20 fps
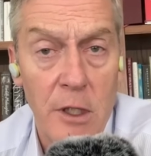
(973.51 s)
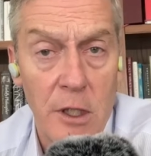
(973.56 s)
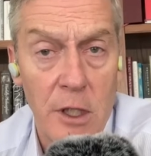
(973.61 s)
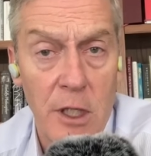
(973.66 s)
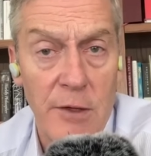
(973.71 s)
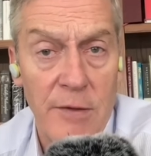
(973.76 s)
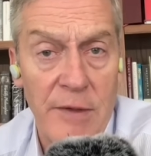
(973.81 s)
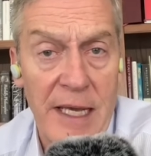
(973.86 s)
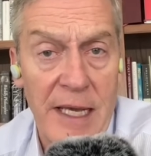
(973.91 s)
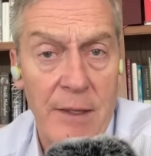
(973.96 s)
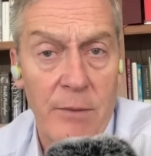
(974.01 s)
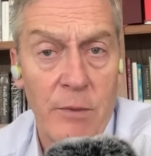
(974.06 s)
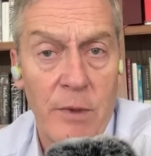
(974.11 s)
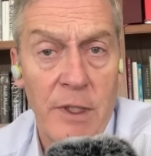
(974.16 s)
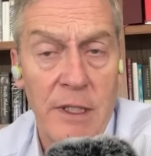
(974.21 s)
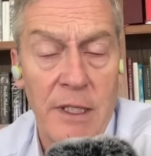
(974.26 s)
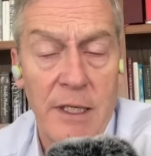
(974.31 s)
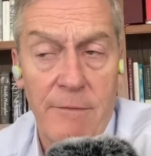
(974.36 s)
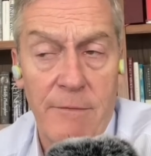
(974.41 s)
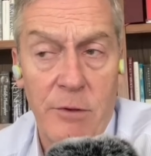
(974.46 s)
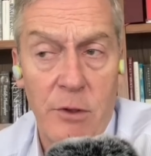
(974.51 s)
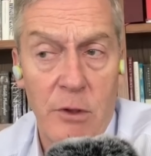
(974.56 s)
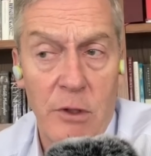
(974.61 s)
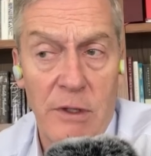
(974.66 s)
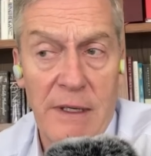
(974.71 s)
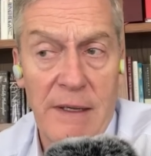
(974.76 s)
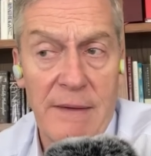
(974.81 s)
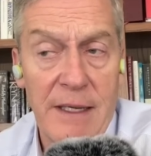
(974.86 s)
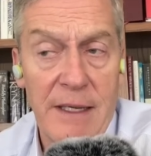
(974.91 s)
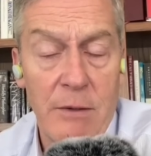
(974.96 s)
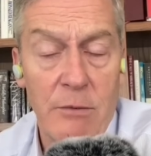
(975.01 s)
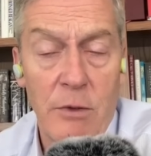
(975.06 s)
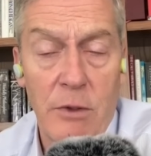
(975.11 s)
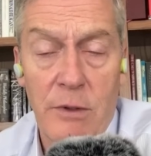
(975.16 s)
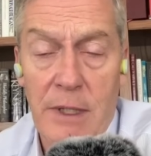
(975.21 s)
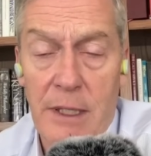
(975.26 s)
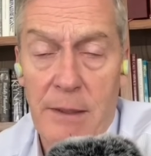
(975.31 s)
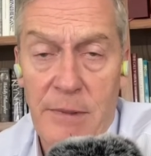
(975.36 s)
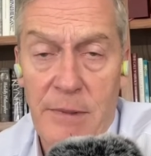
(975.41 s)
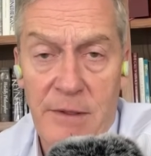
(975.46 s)
on that one. And if you go down that road,
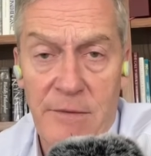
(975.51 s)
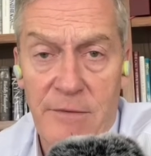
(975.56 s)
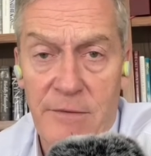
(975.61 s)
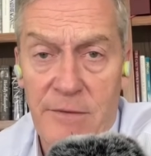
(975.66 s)
I'd be